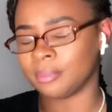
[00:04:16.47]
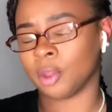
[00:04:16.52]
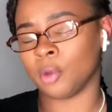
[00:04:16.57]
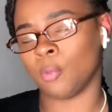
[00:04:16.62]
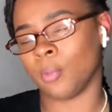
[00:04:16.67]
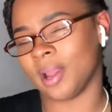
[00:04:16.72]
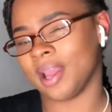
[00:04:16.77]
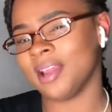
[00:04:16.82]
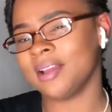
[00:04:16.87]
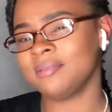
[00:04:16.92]
the
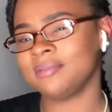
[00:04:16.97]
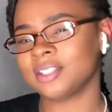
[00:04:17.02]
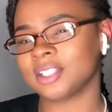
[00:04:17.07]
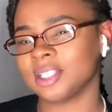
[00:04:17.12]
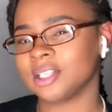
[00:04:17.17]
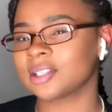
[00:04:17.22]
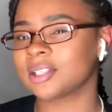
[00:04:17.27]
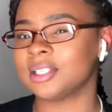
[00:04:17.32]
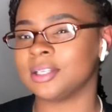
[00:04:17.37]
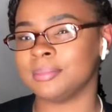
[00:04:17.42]
waves
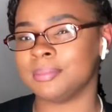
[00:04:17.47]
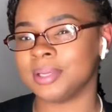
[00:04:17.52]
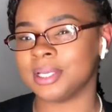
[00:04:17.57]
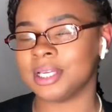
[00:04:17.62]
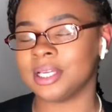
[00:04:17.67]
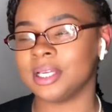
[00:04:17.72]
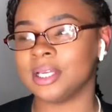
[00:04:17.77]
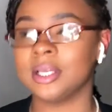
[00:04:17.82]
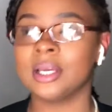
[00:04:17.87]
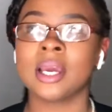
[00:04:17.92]
look to
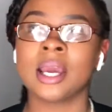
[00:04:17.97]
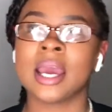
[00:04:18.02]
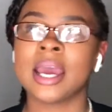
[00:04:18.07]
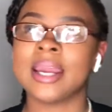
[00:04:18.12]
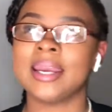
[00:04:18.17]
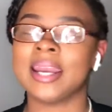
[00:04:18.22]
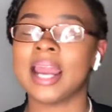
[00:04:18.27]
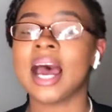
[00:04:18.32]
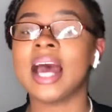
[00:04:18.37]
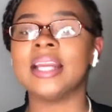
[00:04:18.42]
be
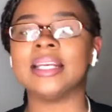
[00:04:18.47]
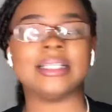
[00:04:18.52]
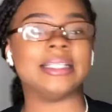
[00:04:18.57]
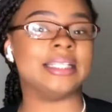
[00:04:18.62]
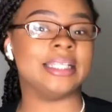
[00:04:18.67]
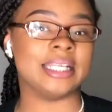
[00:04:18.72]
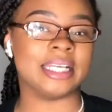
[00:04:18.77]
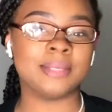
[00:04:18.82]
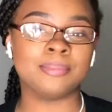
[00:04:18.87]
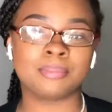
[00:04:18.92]
not
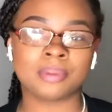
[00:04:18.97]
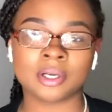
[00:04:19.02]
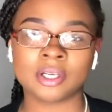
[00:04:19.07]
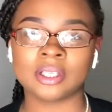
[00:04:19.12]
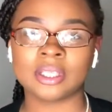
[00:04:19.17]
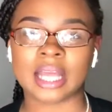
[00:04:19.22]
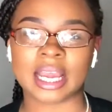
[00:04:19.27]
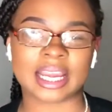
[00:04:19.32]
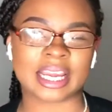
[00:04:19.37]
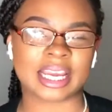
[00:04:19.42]
deeper,
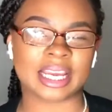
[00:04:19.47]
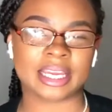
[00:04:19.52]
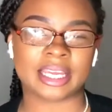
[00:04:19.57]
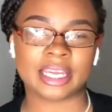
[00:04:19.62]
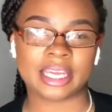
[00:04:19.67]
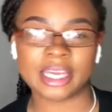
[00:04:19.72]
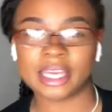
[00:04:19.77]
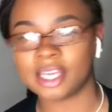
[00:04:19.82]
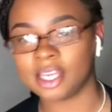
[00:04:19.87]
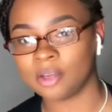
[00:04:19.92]
like a
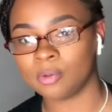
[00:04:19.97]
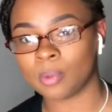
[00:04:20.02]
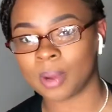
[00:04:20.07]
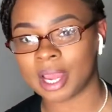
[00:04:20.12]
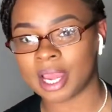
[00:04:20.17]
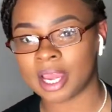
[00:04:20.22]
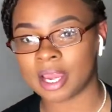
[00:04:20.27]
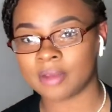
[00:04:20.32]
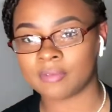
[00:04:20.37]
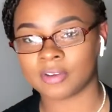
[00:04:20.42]
kinky
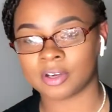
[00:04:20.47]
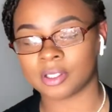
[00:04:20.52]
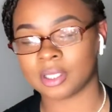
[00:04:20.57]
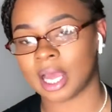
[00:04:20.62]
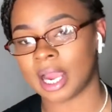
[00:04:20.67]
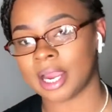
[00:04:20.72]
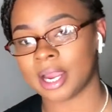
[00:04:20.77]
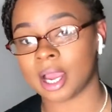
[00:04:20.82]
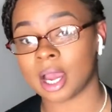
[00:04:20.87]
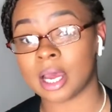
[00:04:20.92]
wave or
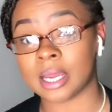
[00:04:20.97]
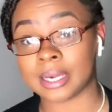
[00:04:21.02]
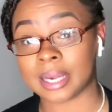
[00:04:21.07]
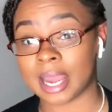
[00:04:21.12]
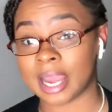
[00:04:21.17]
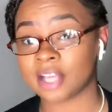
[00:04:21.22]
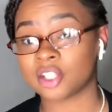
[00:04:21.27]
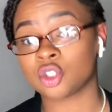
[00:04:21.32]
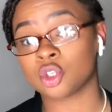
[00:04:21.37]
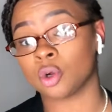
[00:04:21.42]
like a
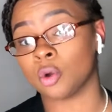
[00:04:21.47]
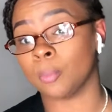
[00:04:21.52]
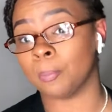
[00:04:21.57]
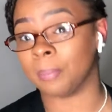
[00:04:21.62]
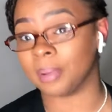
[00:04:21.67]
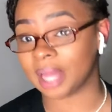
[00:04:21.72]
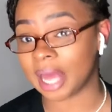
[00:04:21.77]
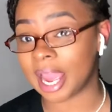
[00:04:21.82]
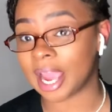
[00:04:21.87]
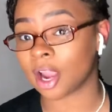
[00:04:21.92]
natural
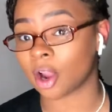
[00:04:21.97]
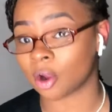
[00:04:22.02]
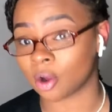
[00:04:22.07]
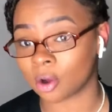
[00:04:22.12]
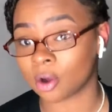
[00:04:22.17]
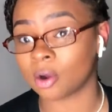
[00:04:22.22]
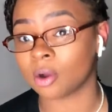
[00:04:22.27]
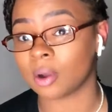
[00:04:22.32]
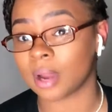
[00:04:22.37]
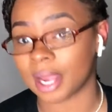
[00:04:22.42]
black
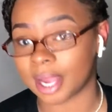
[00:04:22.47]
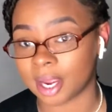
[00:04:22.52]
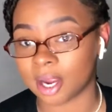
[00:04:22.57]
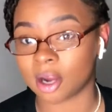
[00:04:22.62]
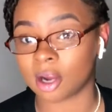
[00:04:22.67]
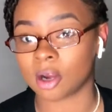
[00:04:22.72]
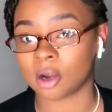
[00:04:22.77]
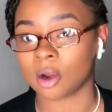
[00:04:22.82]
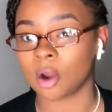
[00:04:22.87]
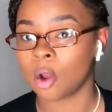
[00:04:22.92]
girl
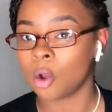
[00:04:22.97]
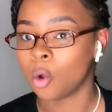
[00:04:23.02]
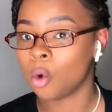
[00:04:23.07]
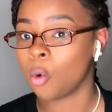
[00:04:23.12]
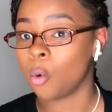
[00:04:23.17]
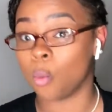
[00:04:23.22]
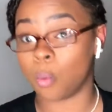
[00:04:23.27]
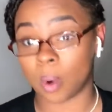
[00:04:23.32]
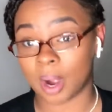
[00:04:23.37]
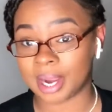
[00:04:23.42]
hair
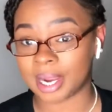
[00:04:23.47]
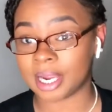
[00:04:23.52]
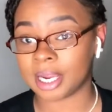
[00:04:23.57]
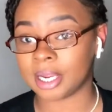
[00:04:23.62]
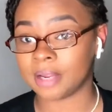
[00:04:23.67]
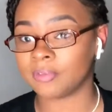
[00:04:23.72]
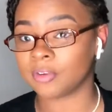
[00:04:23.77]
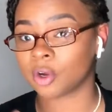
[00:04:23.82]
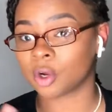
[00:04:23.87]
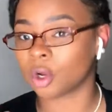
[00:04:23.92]

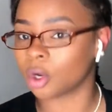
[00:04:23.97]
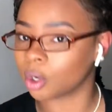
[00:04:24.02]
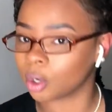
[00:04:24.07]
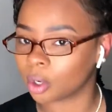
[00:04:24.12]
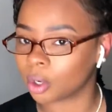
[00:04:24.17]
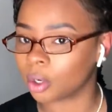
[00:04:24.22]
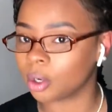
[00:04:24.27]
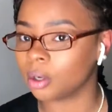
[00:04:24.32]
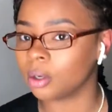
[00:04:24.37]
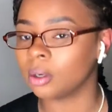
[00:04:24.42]
wave or
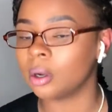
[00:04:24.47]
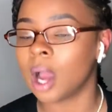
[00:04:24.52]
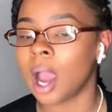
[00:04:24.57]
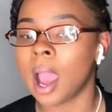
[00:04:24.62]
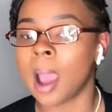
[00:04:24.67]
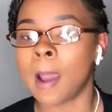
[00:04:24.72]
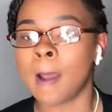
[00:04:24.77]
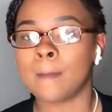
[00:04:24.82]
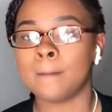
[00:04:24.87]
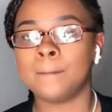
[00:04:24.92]
curl,
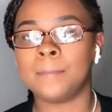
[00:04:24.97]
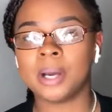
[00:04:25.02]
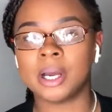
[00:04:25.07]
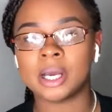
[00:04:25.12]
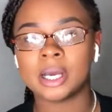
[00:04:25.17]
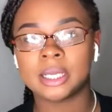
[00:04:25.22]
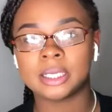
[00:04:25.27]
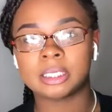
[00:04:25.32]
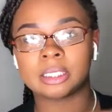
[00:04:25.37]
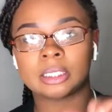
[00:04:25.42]

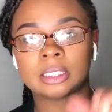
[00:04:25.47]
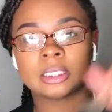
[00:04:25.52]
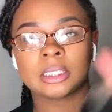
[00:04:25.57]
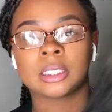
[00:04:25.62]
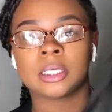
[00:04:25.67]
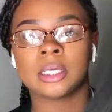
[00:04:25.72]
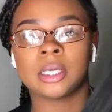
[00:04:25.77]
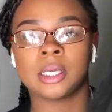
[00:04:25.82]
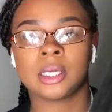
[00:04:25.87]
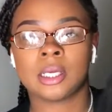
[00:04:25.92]
but
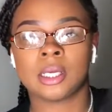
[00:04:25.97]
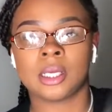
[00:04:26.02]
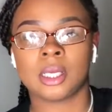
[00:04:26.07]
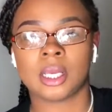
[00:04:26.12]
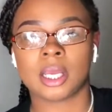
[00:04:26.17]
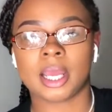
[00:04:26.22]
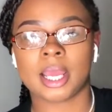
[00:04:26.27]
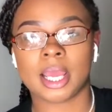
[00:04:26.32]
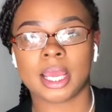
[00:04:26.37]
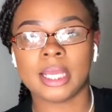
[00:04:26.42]

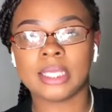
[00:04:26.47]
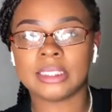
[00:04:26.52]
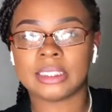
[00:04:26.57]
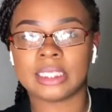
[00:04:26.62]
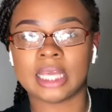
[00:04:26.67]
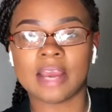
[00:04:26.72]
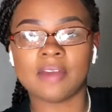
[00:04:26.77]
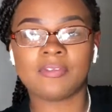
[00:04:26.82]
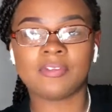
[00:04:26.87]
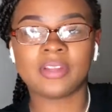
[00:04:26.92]
it
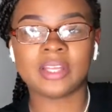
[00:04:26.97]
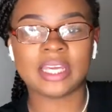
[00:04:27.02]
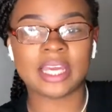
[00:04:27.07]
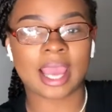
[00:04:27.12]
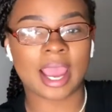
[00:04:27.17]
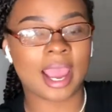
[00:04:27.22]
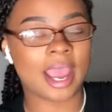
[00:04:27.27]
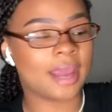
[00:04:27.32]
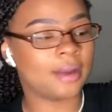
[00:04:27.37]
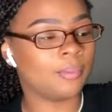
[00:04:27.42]
definitely
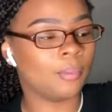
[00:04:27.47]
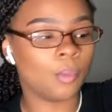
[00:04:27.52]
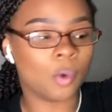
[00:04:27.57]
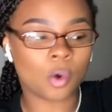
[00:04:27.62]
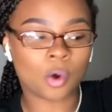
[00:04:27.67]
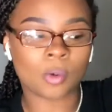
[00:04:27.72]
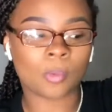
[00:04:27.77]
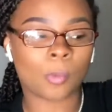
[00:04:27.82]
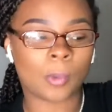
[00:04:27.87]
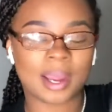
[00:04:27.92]
had
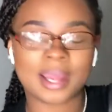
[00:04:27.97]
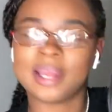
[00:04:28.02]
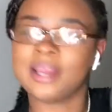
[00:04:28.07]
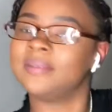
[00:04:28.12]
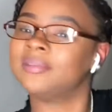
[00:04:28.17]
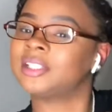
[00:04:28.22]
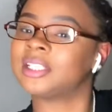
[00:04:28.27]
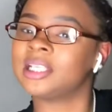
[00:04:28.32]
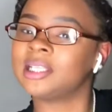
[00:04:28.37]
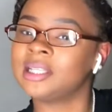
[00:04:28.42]
more
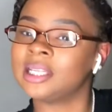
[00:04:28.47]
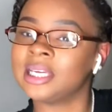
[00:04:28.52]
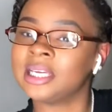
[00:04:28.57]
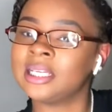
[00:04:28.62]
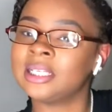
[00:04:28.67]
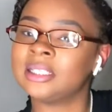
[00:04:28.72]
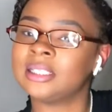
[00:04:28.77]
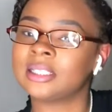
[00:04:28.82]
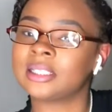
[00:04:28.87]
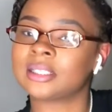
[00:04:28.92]
waves than
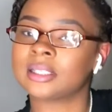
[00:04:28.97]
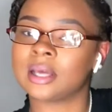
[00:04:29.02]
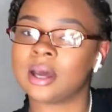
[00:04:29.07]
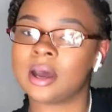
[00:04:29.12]
this.